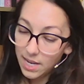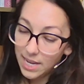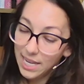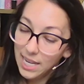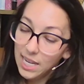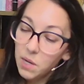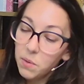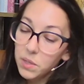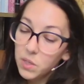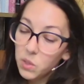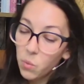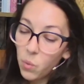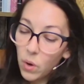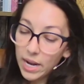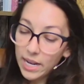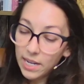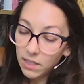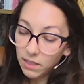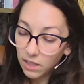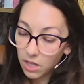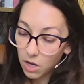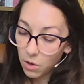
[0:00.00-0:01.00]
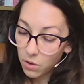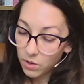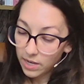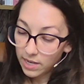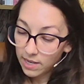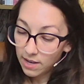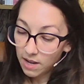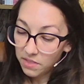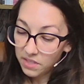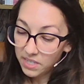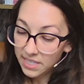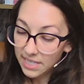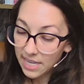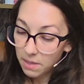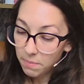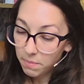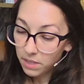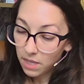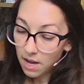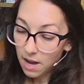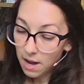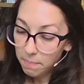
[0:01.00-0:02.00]
He was quite alone, and on the
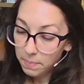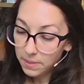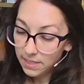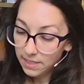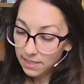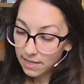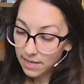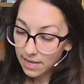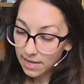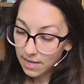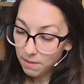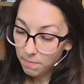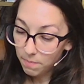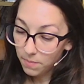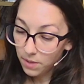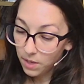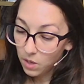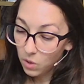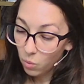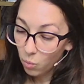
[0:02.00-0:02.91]
table opposite him